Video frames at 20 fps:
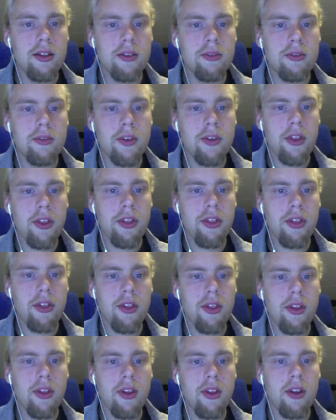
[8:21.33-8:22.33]
with
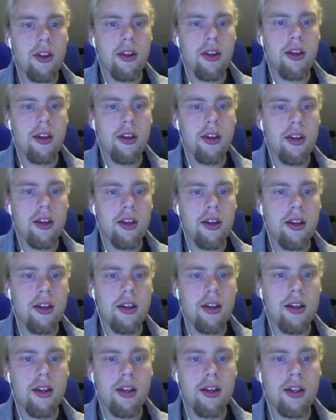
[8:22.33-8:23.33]

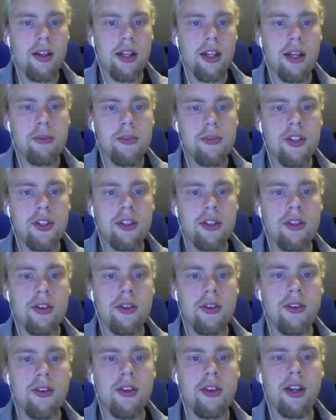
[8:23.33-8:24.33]
an empty
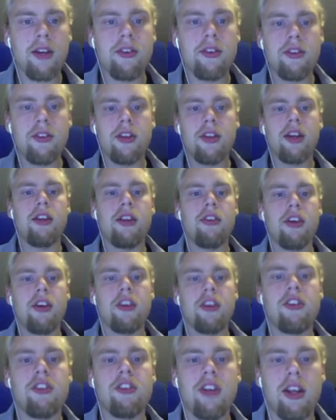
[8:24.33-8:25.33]
node that contains a
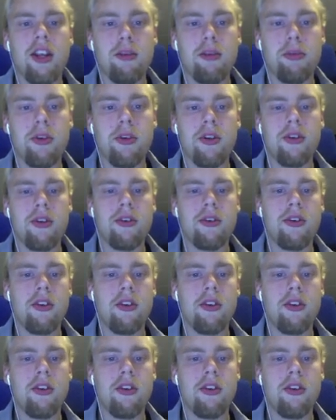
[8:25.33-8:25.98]
shape node.